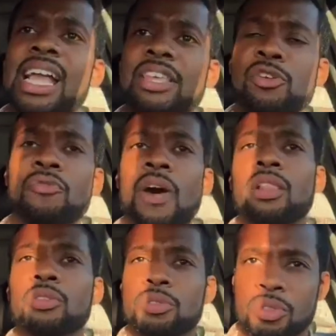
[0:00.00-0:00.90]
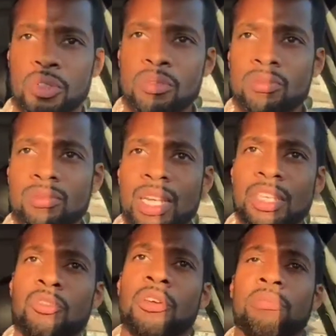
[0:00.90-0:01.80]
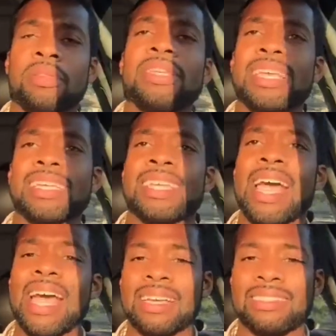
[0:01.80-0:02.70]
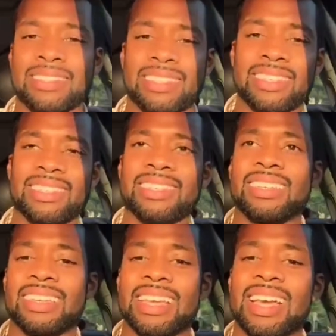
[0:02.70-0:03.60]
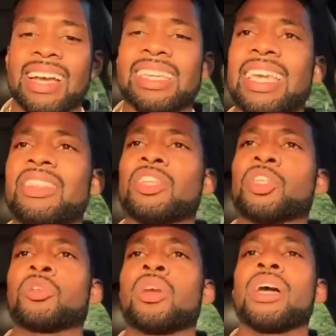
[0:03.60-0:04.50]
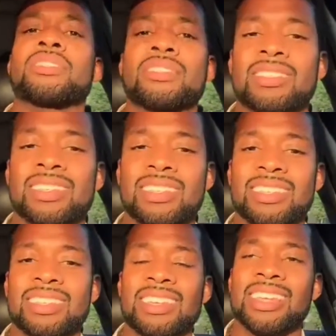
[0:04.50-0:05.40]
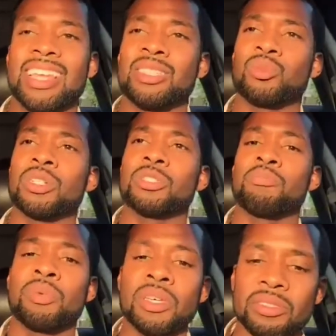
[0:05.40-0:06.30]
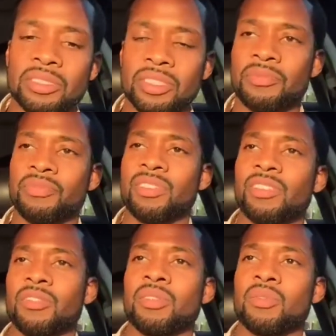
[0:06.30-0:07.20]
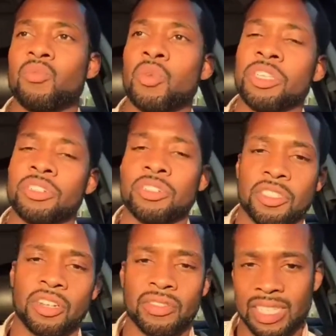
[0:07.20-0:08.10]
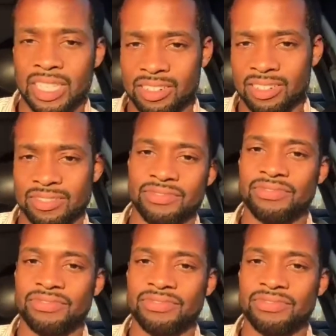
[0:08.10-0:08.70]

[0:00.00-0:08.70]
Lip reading: and you follow through and you complete that task. Again, the trust is what's built when you're a servant leader.